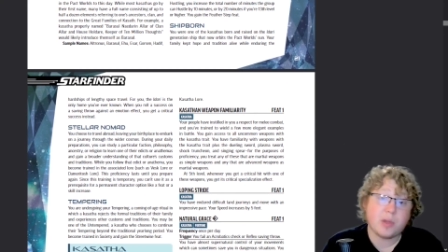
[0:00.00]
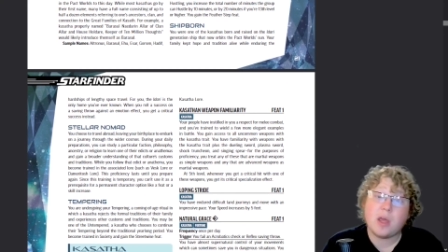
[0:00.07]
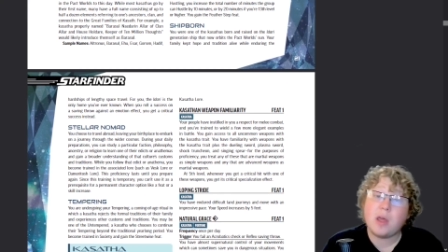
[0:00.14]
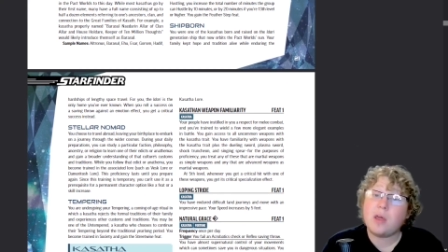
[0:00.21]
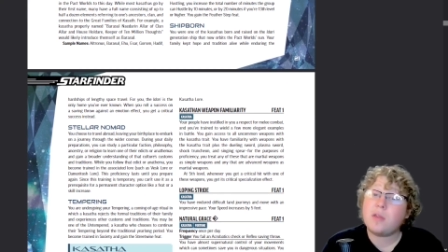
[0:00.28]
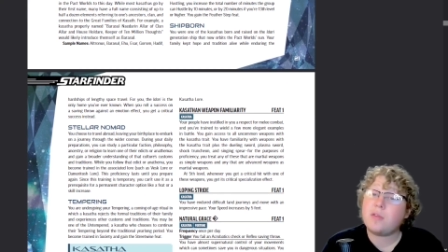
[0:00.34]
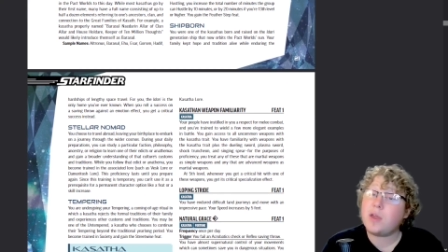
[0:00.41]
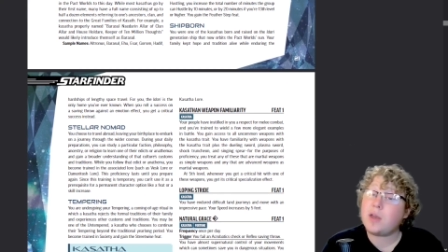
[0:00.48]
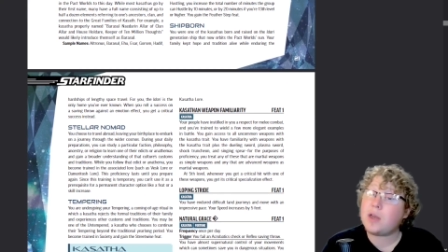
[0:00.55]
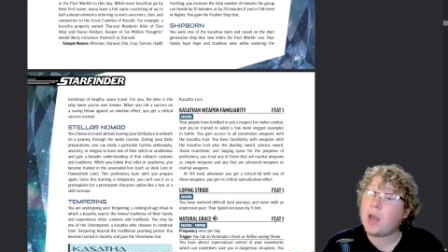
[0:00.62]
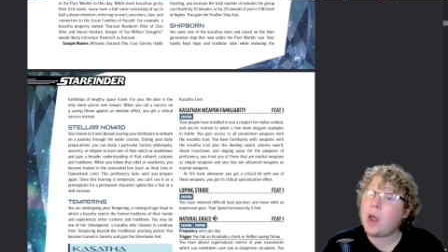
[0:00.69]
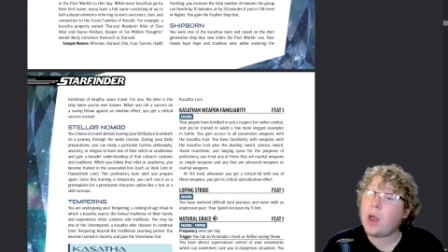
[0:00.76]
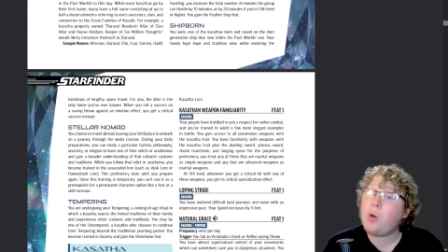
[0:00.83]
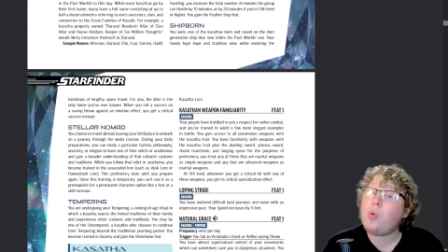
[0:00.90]
that
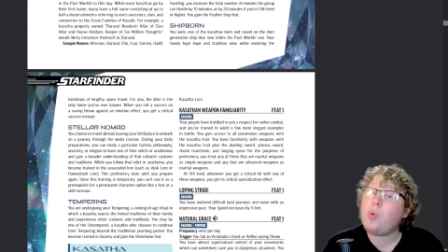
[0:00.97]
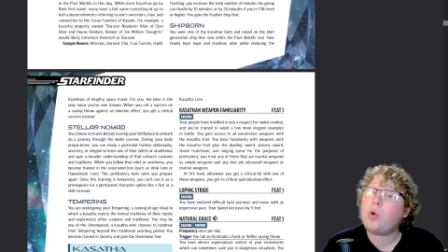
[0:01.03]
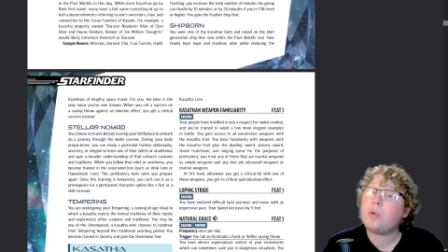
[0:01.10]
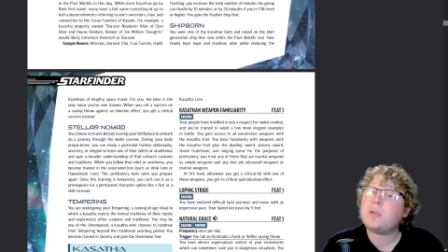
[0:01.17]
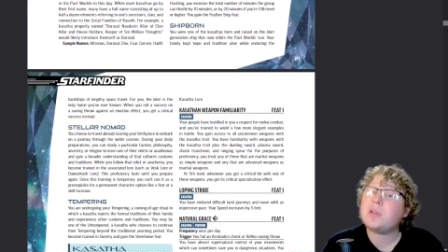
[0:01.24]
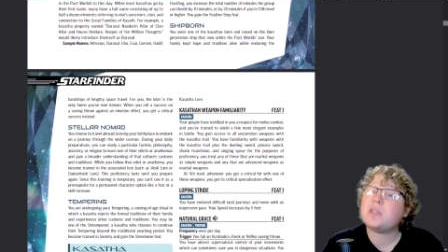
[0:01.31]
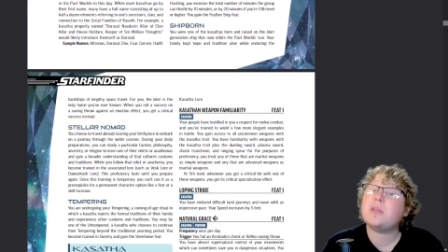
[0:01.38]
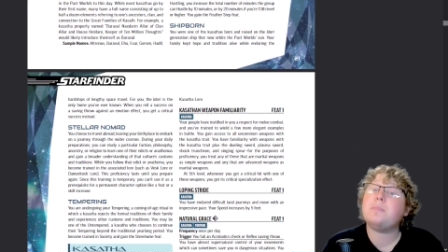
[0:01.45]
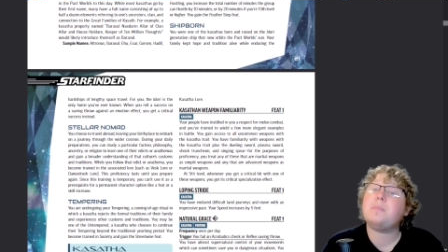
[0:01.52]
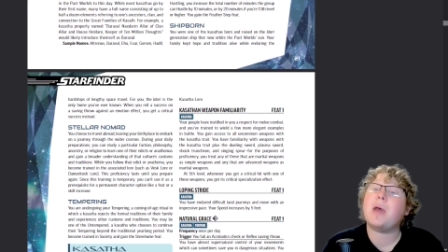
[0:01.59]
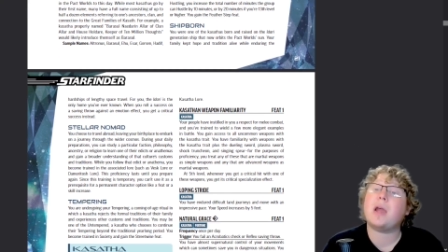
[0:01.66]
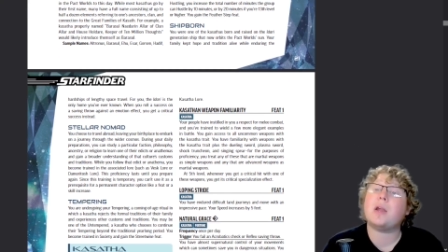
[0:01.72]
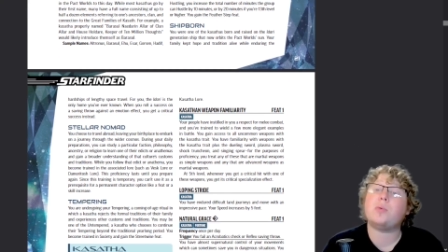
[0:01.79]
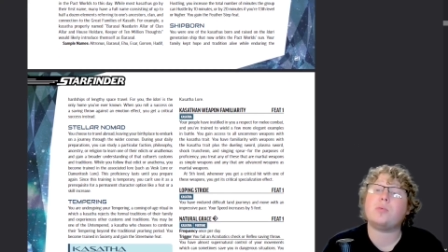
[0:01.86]
now orbits the
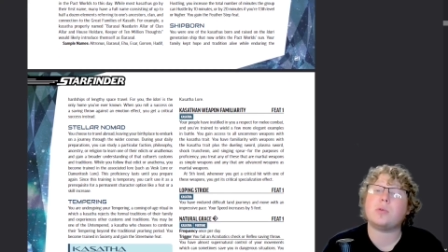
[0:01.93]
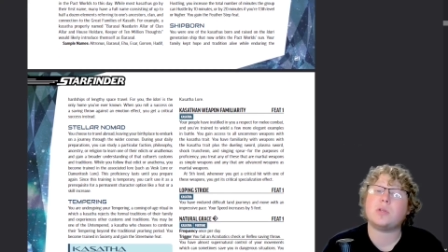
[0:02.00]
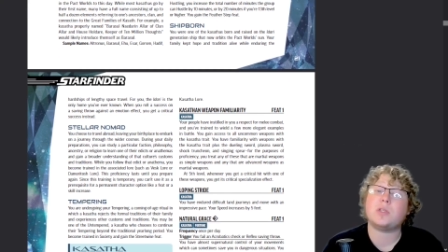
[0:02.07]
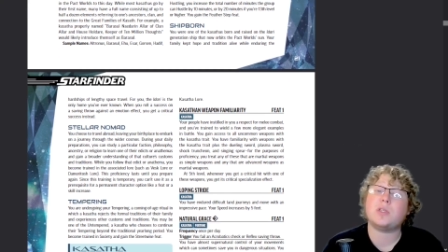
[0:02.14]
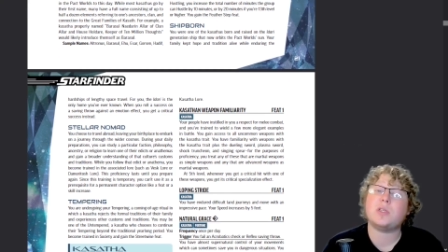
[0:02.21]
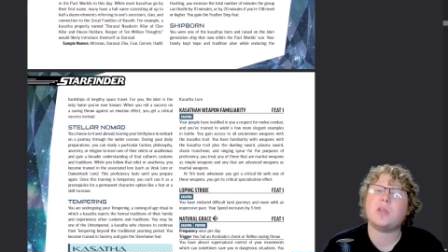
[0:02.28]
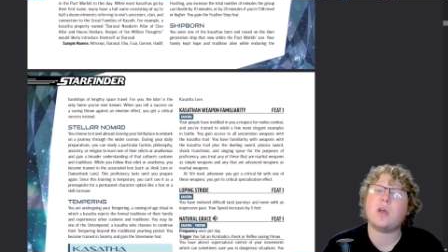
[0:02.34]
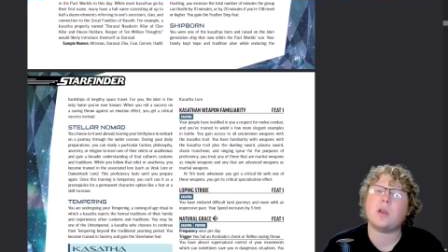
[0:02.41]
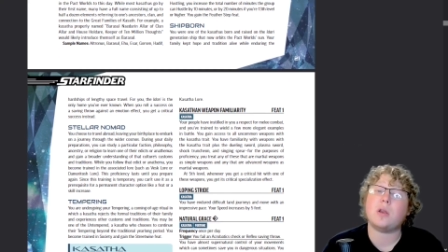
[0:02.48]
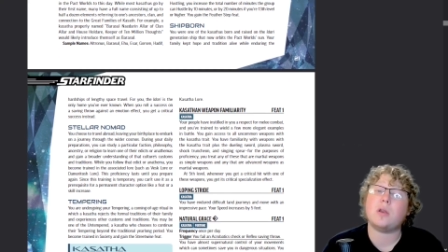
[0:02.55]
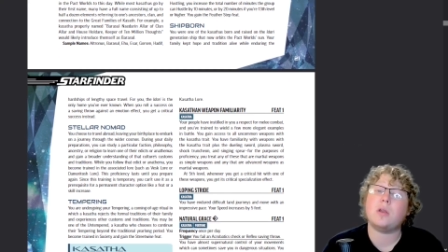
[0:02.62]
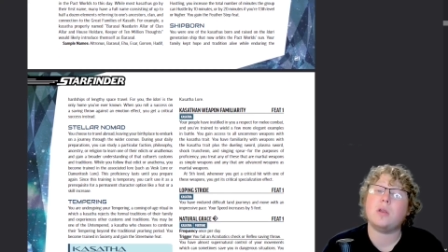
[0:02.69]
Pact World's sun.